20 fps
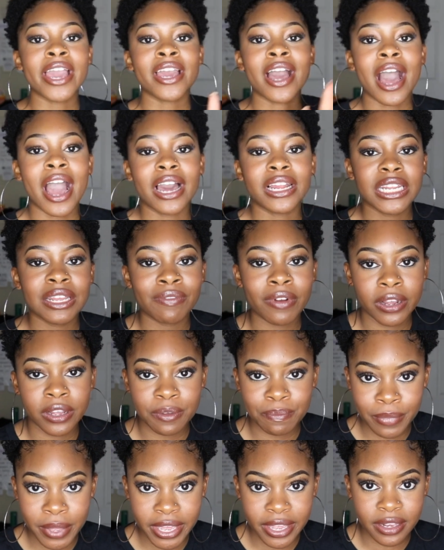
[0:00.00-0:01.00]
highly
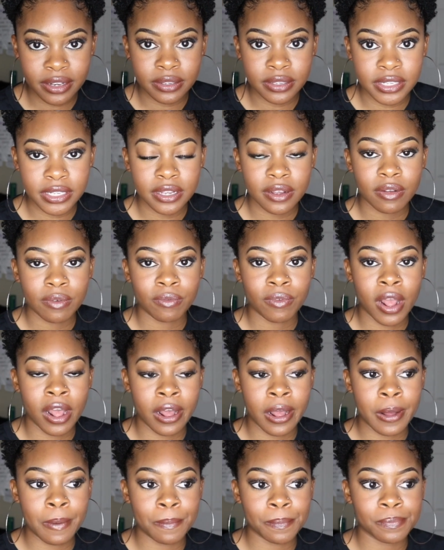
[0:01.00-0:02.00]
recommend
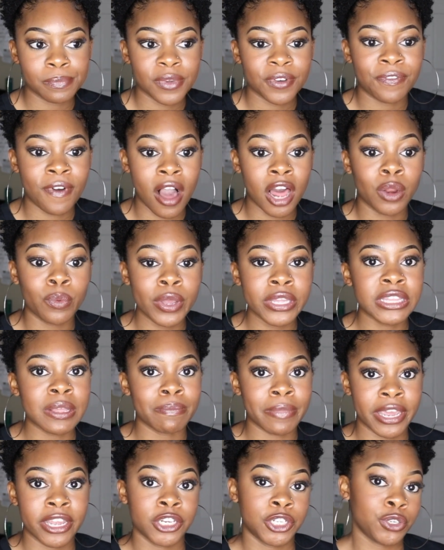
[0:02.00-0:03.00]
following the
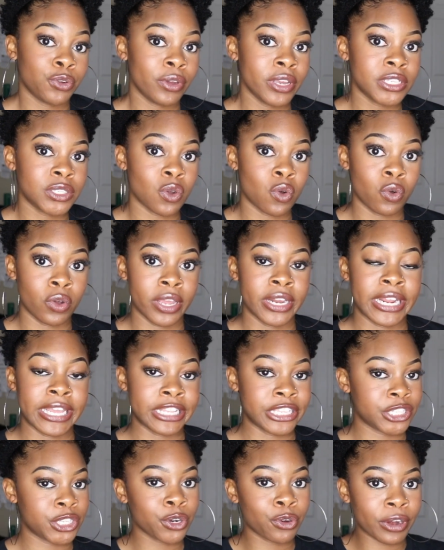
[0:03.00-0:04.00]
Main Choice on
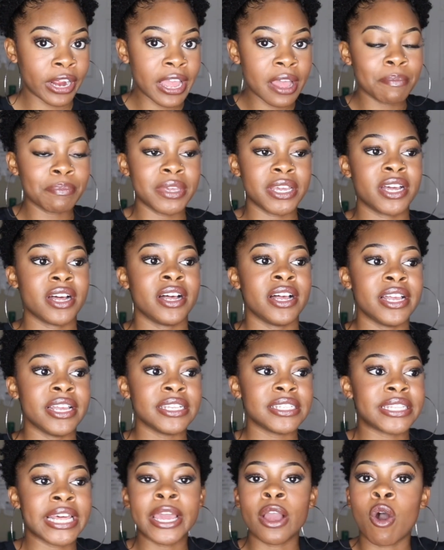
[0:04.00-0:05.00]
Instagram
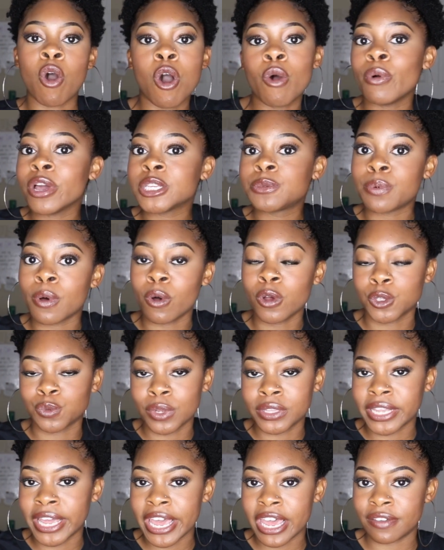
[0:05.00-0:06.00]
because they always post
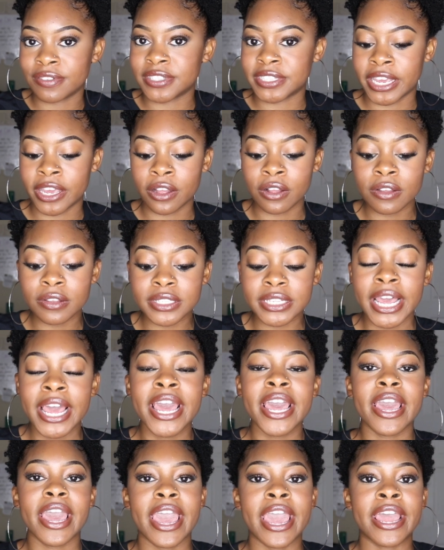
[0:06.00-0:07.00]
when they have sales,
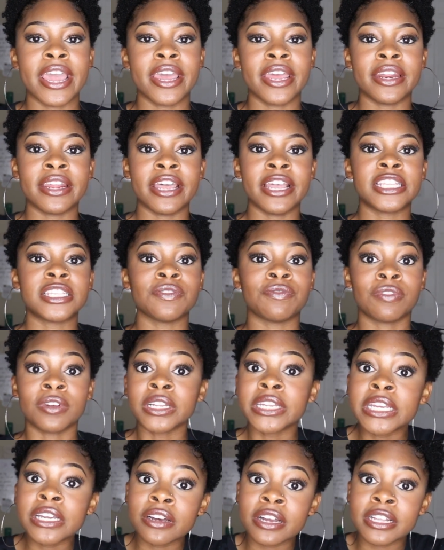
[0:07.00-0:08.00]
and it's
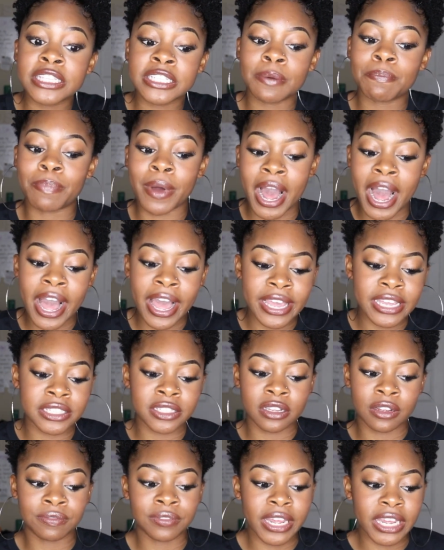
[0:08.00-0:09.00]
really good to buy
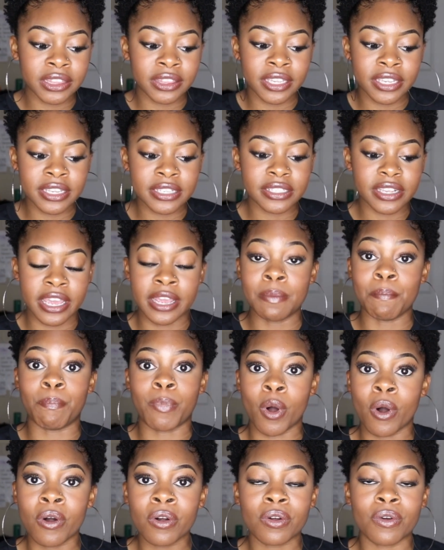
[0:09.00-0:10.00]
stuff like this in
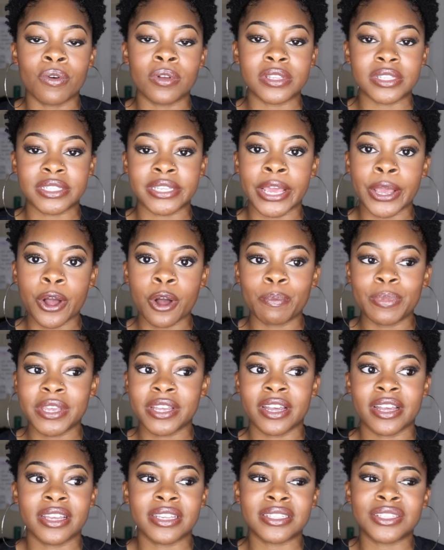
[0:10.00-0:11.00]
bulk on sale
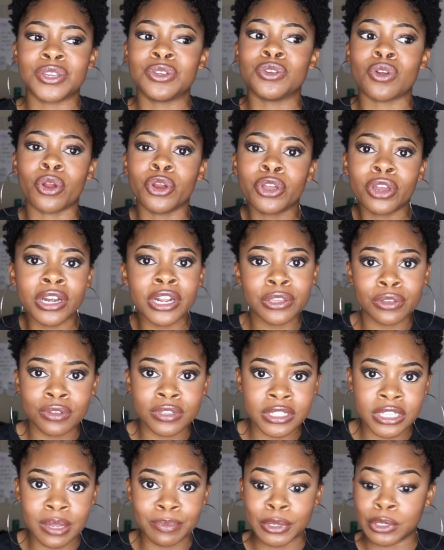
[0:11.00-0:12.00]
because you know you're going to
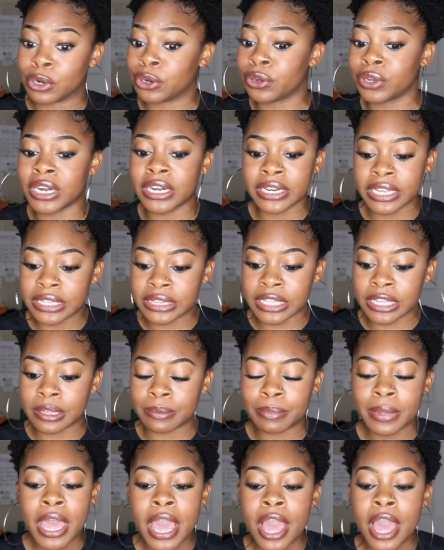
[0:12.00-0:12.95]
use them, you know you're going to need them.